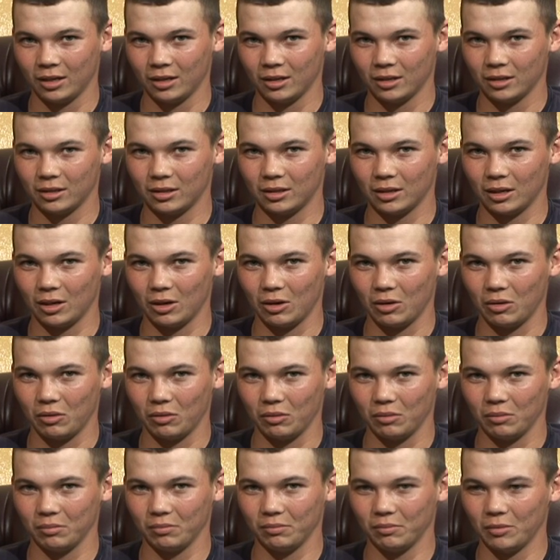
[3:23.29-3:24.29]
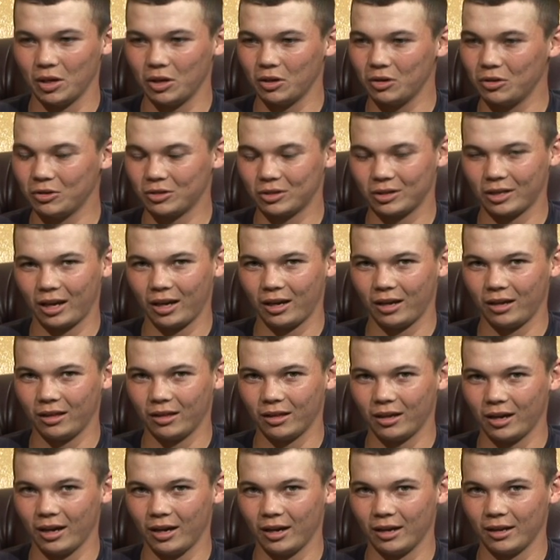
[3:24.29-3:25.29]
So understanding
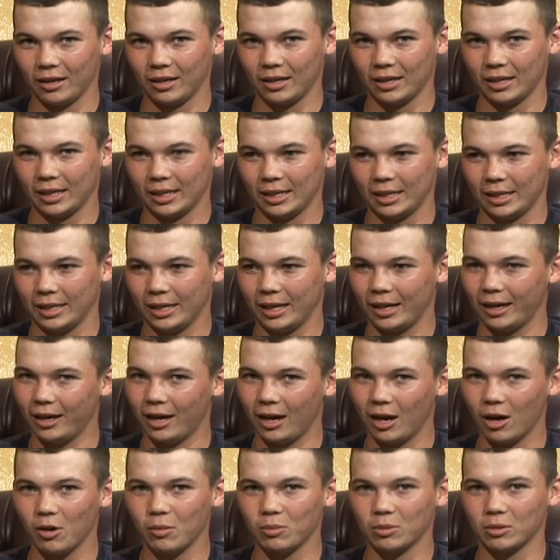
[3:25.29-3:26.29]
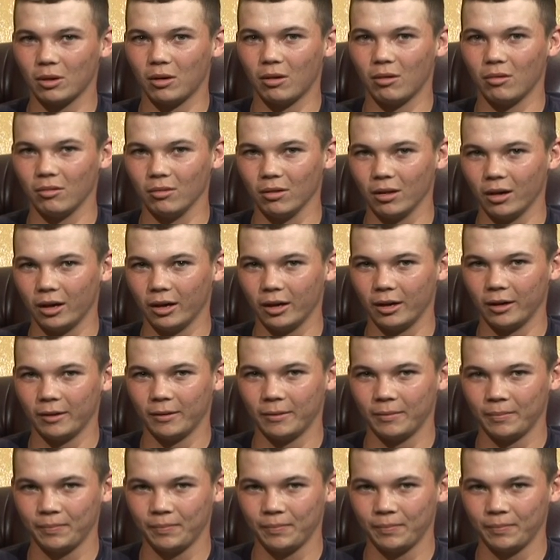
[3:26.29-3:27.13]
that, it helps a whole lot.